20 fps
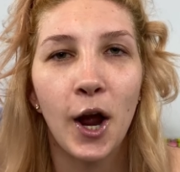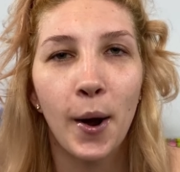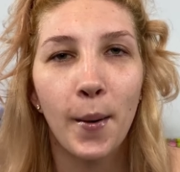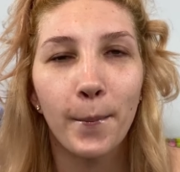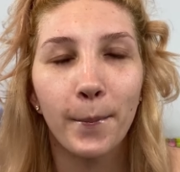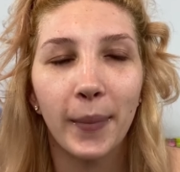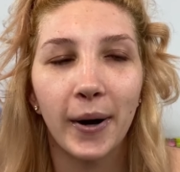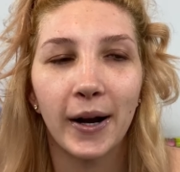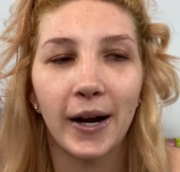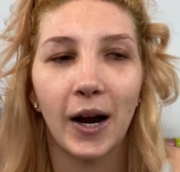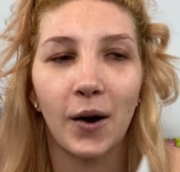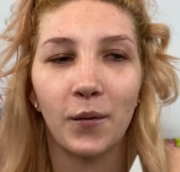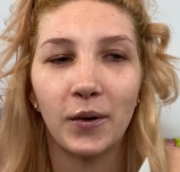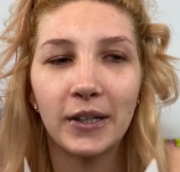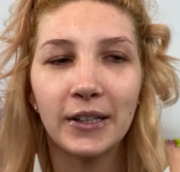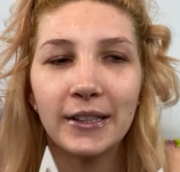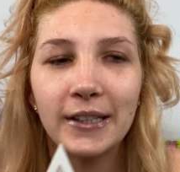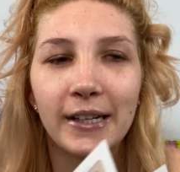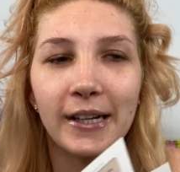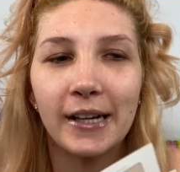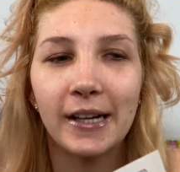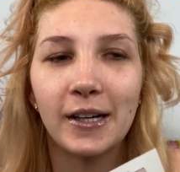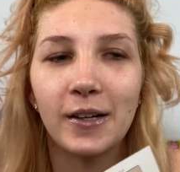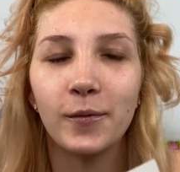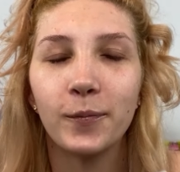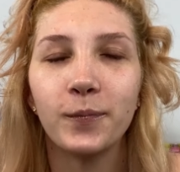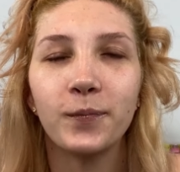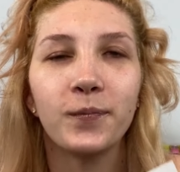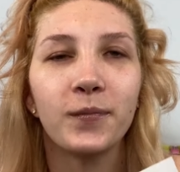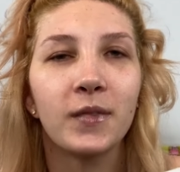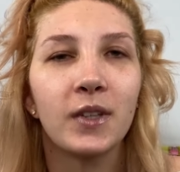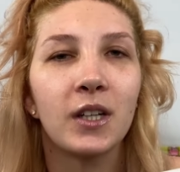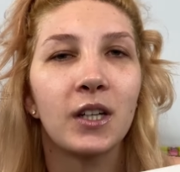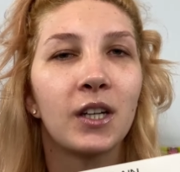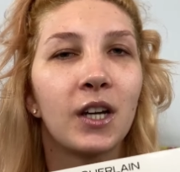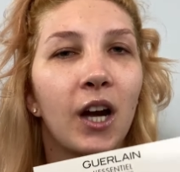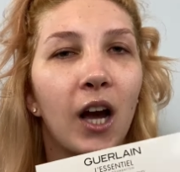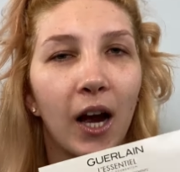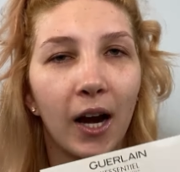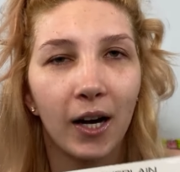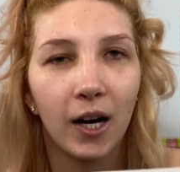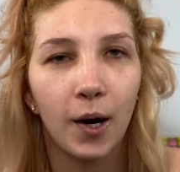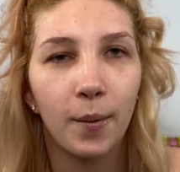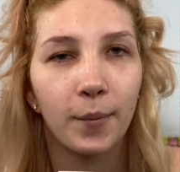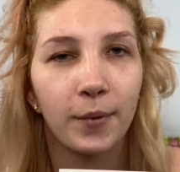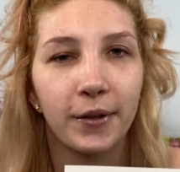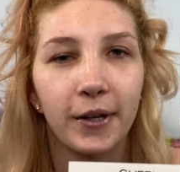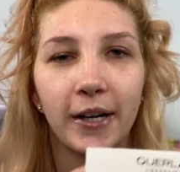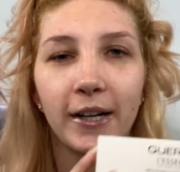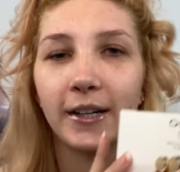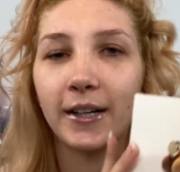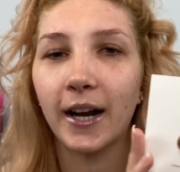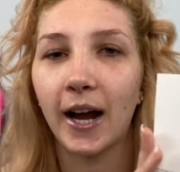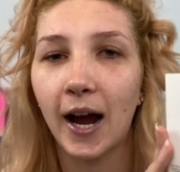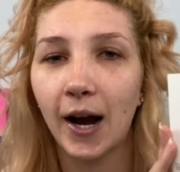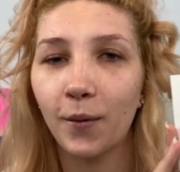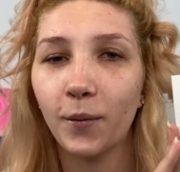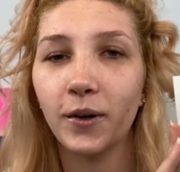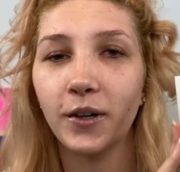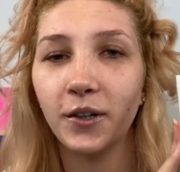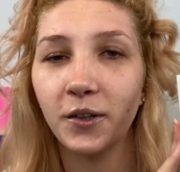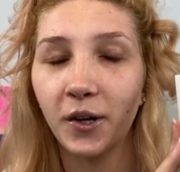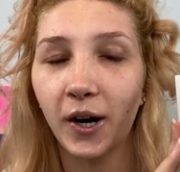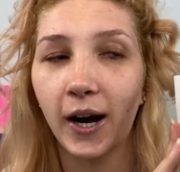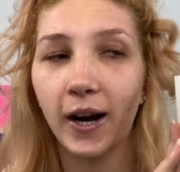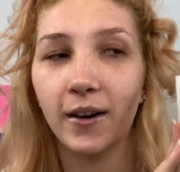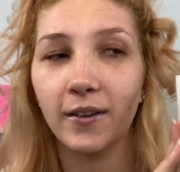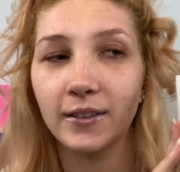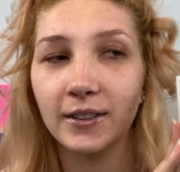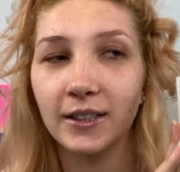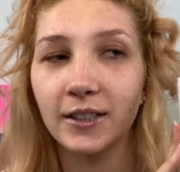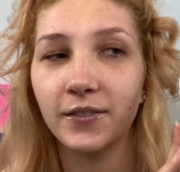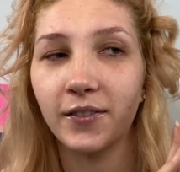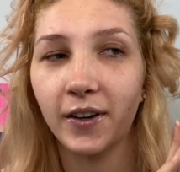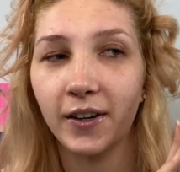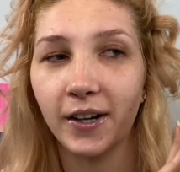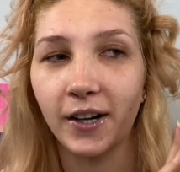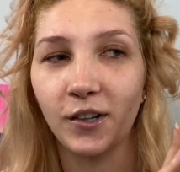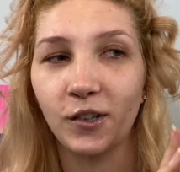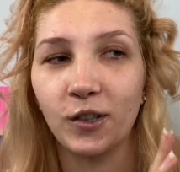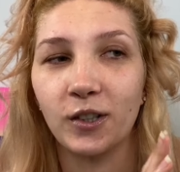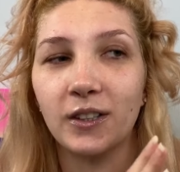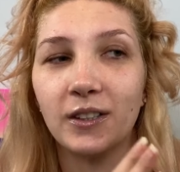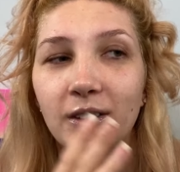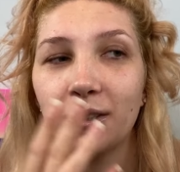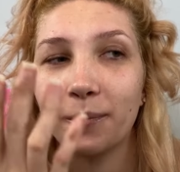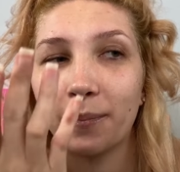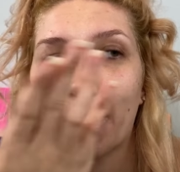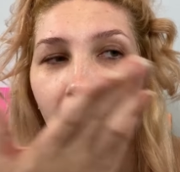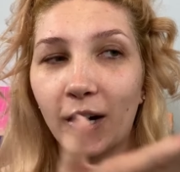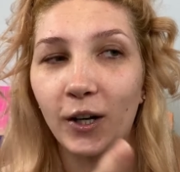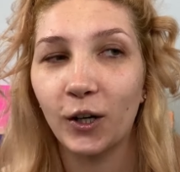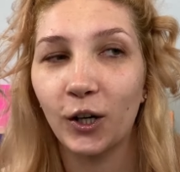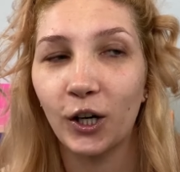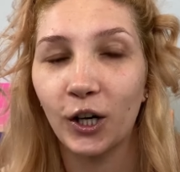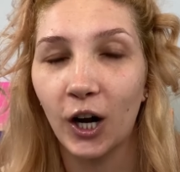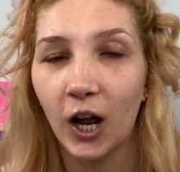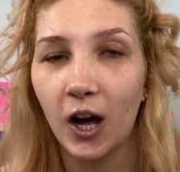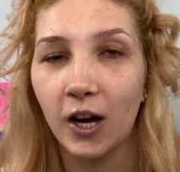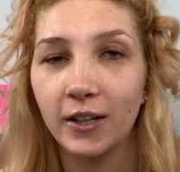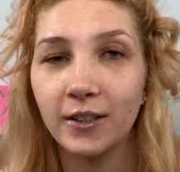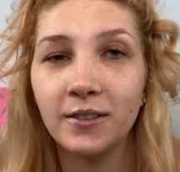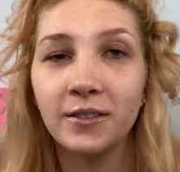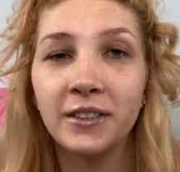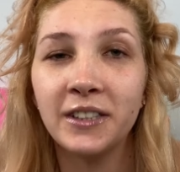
But I want to see a couple things. I want to try out this foundation by Guerlain.